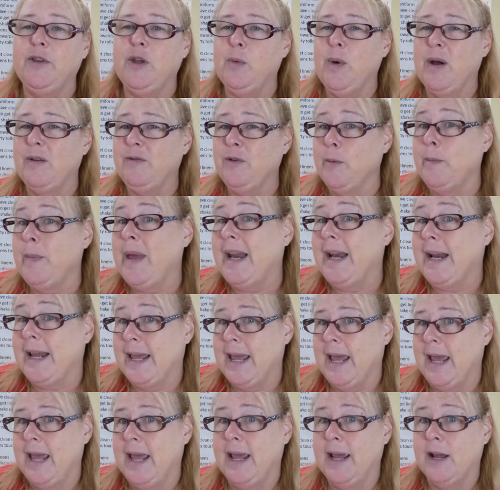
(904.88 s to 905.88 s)
you ever made a
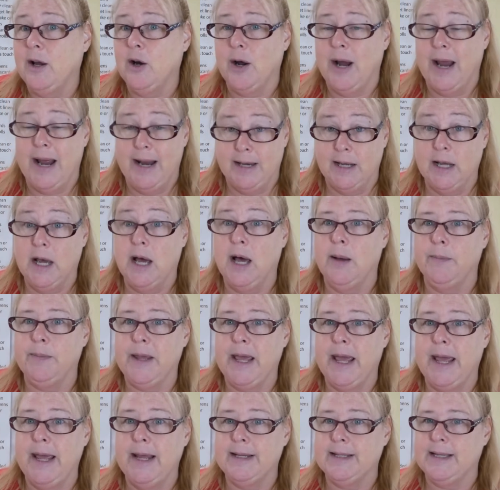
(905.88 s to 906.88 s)
cake or had
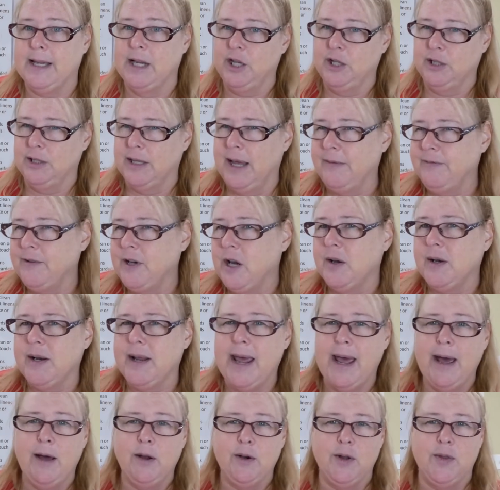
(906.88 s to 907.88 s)
cupcakes that you left on
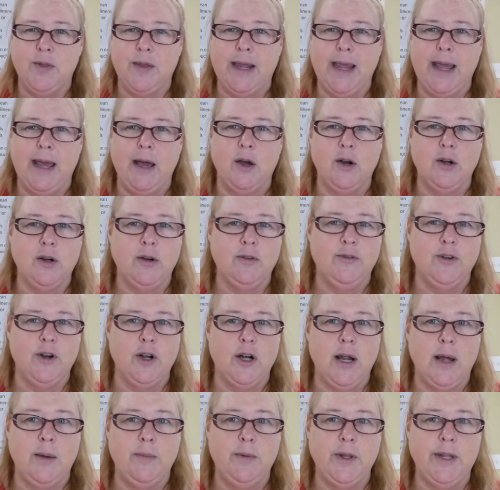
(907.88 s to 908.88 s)
the, out on the counter for
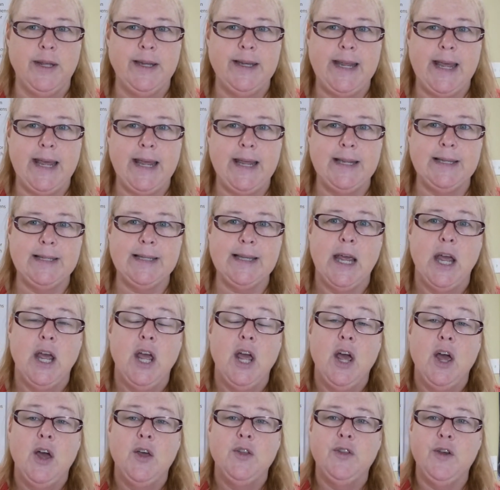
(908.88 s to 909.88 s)
a couple of days?
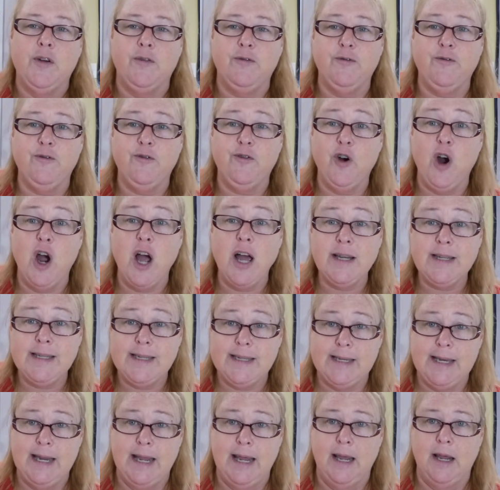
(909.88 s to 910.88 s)
The
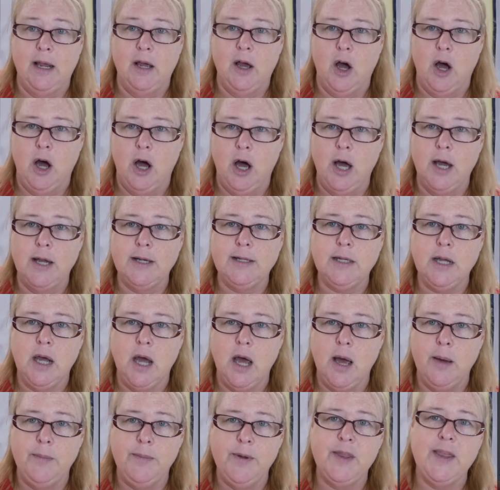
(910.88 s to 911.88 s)
frosting on
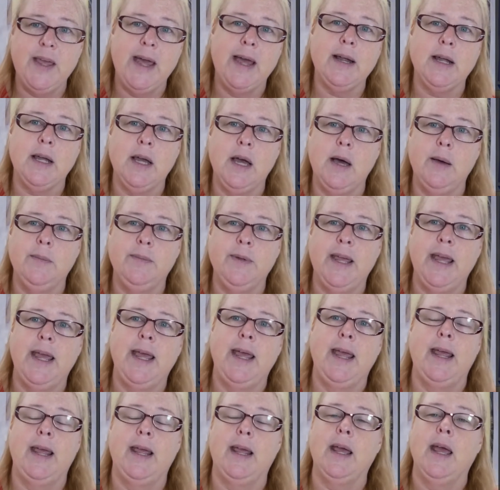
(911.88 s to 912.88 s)
top of that
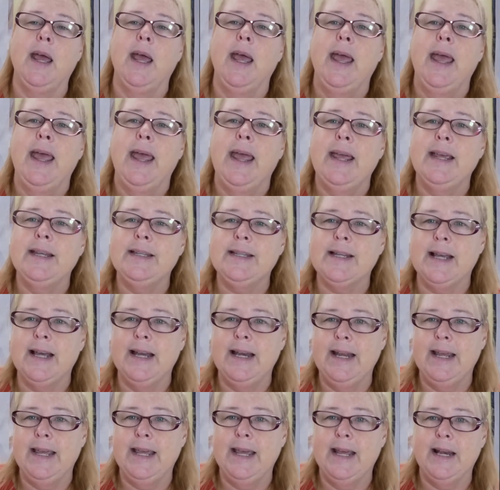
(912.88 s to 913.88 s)
cupcake is
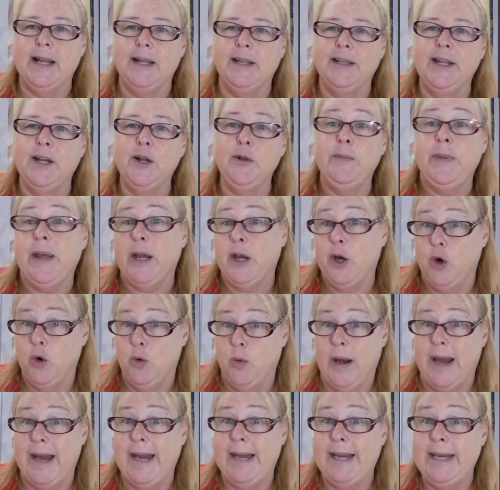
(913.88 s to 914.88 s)
going to get a little bit
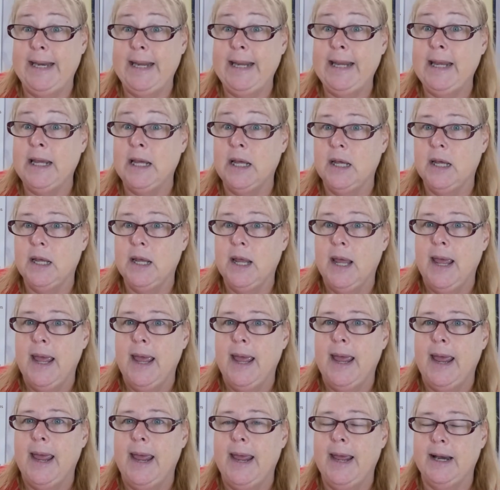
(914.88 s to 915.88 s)
grainy
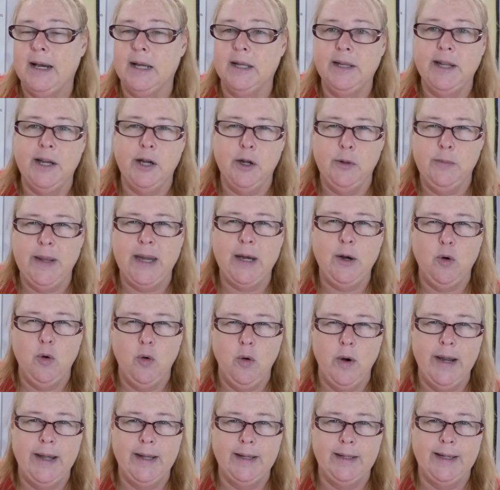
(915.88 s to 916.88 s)
and a little bit
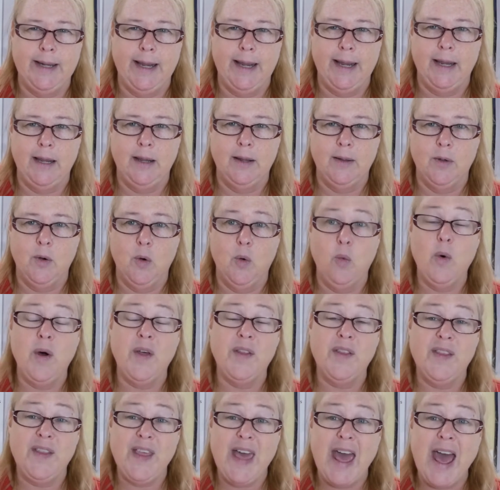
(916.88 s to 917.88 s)
oily.
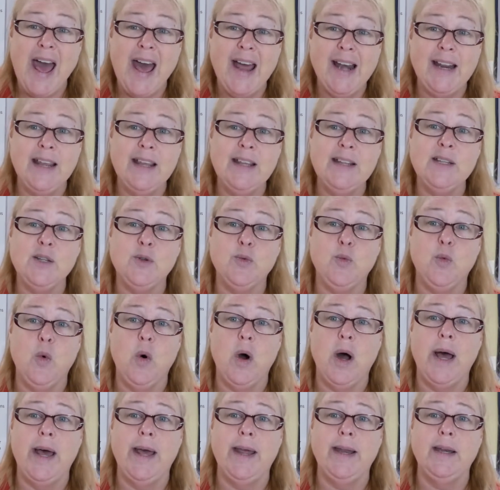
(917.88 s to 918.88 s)
Well, that is
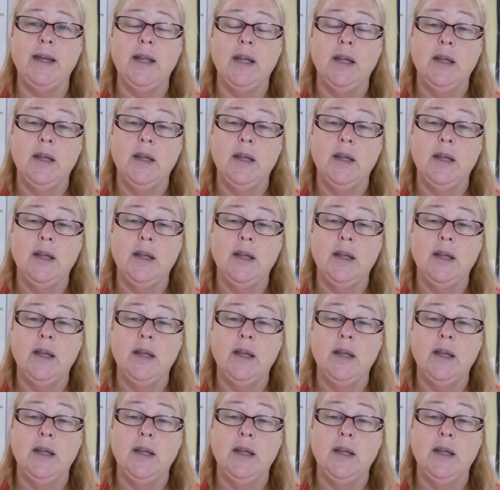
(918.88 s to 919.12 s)
what